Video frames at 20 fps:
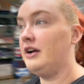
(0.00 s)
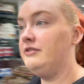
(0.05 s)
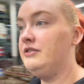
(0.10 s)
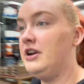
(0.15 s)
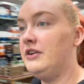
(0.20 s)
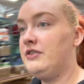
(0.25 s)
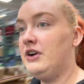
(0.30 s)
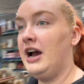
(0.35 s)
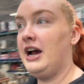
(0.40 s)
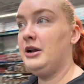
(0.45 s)

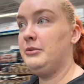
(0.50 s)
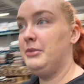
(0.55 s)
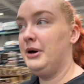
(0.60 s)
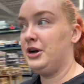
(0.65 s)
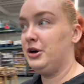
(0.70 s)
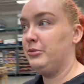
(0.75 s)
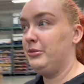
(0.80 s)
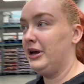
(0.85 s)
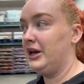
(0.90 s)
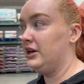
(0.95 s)
never had a
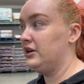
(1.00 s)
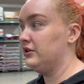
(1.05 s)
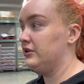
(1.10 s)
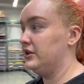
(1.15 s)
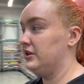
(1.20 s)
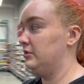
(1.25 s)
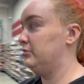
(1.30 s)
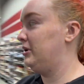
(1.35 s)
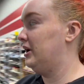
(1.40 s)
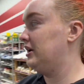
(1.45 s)
better bagel
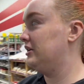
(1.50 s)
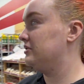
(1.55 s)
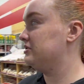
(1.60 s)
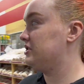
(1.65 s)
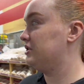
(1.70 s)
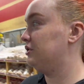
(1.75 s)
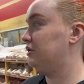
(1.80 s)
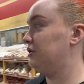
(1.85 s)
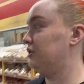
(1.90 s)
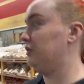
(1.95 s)
than the bagels
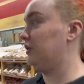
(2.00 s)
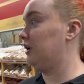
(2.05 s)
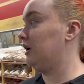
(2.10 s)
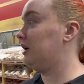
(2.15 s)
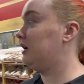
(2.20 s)
in New York,